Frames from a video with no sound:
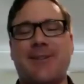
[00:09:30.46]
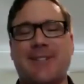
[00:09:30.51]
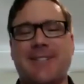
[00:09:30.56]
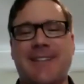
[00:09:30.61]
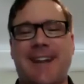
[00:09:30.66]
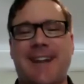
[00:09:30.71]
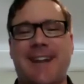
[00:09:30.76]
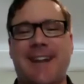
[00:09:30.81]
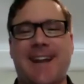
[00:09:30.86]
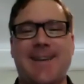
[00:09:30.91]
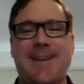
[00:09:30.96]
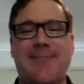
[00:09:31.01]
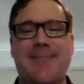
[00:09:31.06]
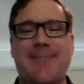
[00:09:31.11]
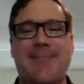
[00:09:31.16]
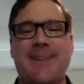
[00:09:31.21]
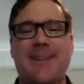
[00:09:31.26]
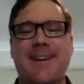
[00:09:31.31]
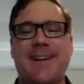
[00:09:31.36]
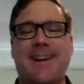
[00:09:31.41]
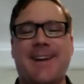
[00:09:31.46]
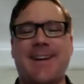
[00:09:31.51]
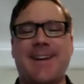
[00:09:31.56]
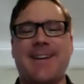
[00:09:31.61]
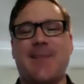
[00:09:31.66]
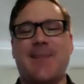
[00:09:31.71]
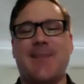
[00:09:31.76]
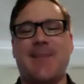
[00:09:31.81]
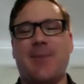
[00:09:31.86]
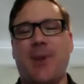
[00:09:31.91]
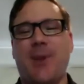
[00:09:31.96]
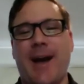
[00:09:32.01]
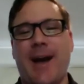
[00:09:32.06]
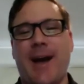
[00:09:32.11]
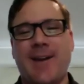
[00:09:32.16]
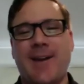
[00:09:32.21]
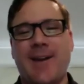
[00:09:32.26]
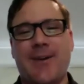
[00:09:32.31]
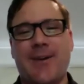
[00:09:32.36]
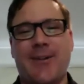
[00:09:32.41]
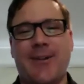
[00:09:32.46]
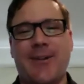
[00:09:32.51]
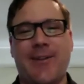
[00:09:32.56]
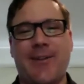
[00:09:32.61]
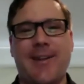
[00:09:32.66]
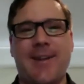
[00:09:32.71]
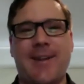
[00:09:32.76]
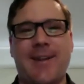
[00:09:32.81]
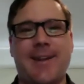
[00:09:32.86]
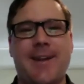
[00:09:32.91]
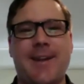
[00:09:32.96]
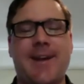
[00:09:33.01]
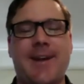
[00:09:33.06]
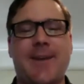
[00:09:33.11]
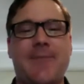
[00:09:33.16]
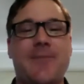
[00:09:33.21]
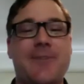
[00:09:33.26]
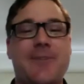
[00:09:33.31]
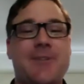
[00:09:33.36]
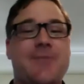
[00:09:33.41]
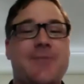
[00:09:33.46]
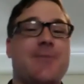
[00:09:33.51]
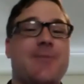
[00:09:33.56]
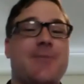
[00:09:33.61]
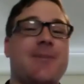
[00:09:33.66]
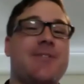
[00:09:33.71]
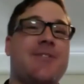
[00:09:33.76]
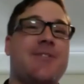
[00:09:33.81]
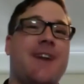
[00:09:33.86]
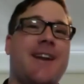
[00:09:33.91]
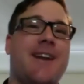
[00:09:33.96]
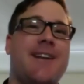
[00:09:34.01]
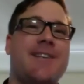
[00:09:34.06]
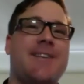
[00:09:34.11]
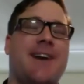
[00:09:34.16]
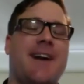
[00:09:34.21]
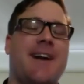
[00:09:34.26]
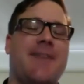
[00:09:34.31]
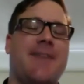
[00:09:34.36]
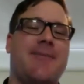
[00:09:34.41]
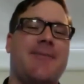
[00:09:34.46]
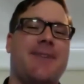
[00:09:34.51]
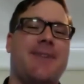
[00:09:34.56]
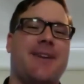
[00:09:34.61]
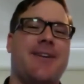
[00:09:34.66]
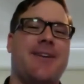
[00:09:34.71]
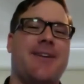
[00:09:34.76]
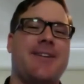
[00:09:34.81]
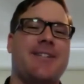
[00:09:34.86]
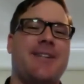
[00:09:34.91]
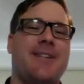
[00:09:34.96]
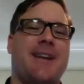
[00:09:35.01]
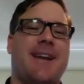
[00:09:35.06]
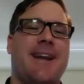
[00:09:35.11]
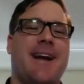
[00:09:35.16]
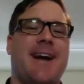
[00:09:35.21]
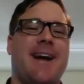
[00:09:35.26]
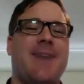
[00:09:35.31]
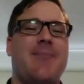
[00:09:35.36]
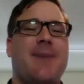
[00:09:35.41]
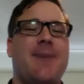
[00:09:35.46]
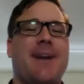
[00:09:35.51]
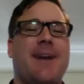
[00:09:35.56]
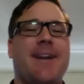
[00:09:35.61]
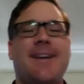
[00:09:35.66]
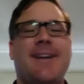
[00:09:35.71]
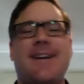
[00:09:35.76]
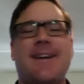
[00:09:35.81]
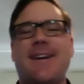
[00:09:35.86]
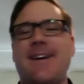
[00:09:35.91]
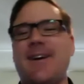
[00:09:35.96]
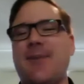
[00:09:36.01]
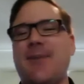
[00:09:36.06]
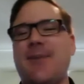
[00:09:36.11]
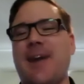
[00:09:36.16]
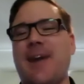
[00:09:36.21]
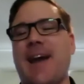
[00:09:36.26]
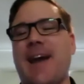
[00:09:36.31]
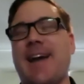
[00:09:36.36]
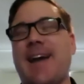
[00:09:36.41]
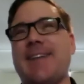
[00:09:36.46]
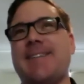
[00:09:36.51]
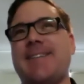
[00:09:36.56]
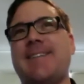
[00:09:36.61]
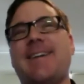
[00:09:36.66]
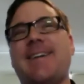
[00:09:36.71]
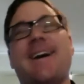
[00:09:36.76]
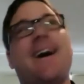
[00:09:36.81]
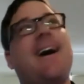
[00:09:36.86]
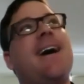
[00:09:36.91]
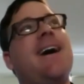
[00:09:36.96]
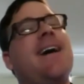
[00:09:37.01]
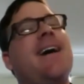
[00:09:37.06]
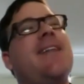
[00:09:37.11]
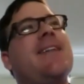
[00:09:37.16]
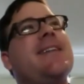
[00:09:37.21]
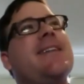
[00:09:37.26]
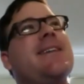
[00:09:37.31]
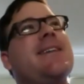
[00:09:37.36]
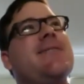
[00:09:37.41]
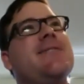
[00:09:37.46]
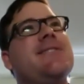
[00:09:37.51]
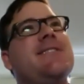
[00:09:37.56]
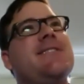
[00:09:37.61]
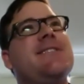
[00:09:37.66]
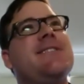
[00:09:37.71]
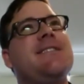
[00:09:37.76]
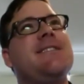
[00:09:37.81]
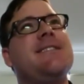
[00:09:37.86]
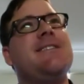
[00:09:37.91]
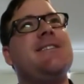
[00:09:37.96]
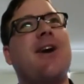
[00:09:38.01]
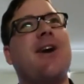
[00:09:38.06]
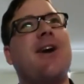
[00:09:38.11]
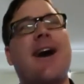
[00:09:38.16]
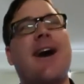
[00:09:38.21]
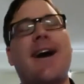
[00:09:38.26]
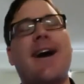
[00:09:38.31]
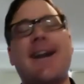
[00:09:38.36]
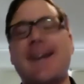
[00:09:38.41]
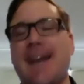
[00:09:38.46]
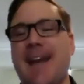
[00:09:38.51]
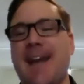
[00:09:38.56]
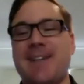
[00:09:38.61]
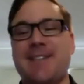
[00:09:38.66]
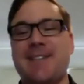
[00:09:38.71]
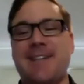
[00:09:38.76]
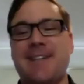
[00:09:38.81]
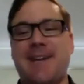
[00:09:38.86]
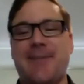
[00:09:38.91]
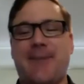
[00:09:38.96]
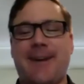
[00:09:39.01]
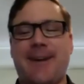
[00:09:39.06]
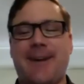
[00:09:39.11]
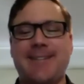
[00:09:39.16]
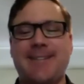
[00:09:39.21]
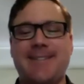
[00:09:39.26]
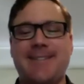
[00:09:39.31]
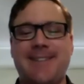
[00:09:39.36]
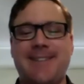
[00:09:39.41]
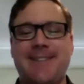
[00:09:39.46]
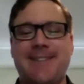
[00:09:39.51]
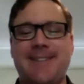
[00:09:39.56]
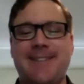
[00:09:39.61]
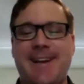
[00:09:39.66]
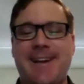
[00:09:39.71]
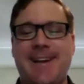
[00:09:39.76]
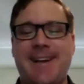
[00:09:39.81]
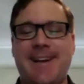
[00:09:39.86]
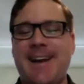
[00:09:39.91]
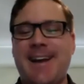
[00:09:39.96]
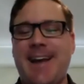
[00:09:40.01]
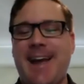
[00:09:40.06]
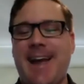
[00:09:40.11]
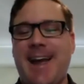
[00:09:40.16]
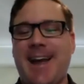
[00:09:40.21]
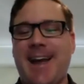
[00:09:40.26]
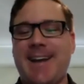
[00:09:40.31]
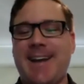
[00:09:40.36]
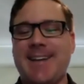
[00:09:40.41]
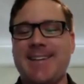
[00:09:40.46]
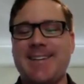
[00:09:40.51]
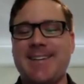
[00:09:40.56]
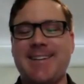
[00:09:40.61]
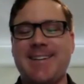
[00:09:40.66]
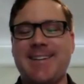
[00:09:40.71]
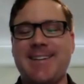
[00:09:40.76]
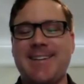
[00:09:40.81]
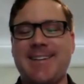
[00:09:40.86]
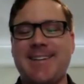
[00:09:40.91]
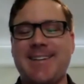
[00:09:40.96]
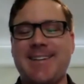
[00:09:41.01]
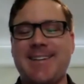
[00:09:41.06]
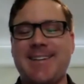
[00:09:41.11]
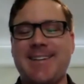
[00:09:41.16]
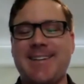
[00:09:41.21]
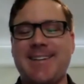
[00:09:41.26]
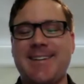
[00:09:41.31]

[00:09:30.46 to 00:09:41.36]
and I did a blog article on the FujiFilm Australia site. If you want to go and check it out. But we had, I think there was 9 X-T1s there, and we